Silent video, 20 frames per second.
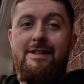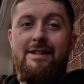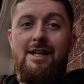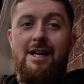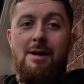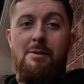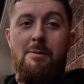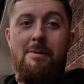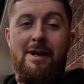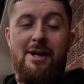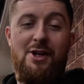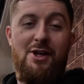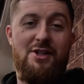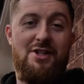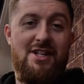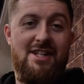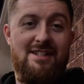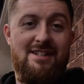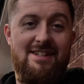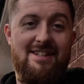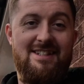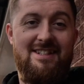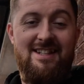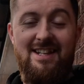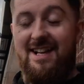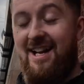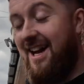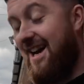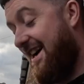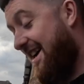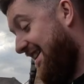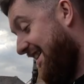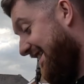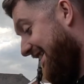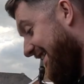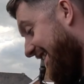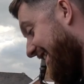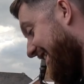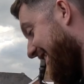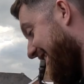I'm a bit gutted because the car
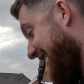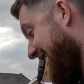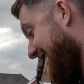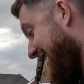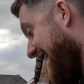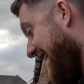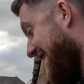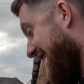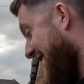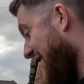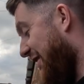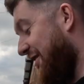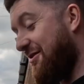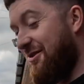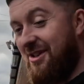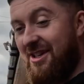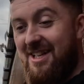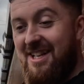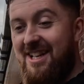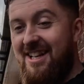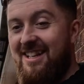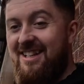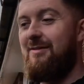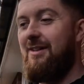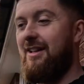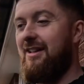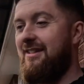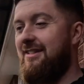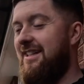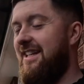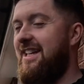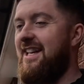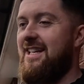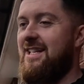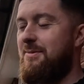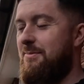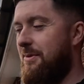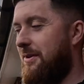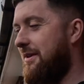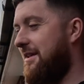is not running. Well, it
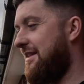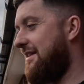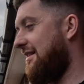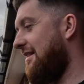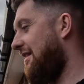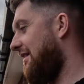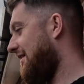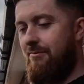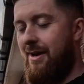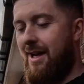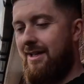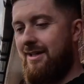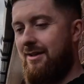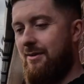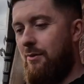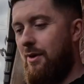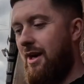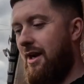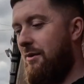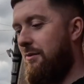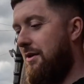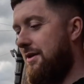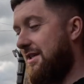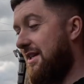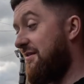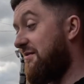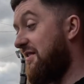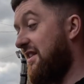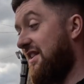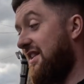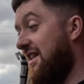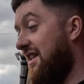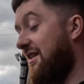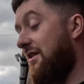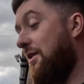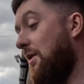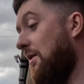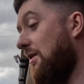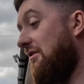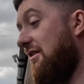is, but it's not back to where it was. I haven't fit the
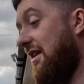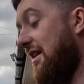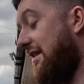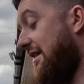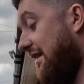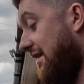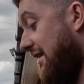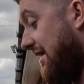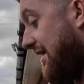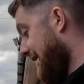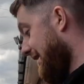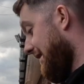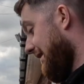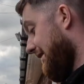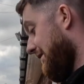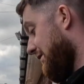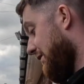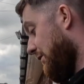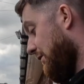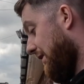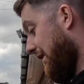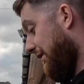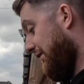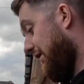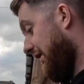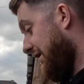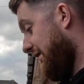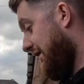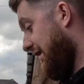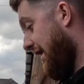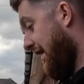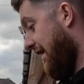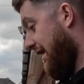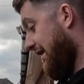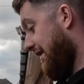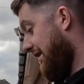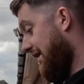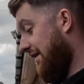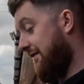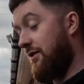intercooler or anything yet, so we're gonna have to leave it there.
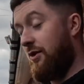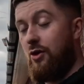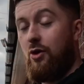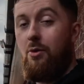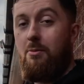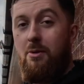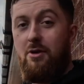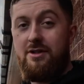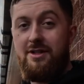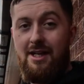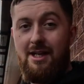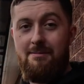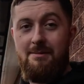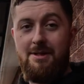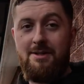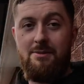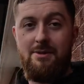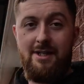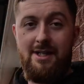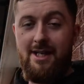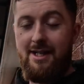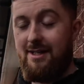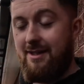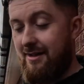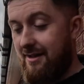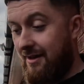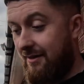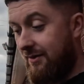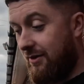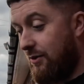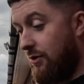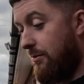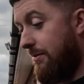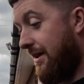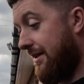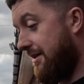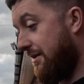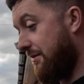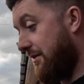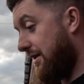I've got no more time this weekend. I have to go
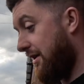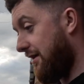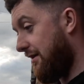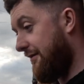back to work.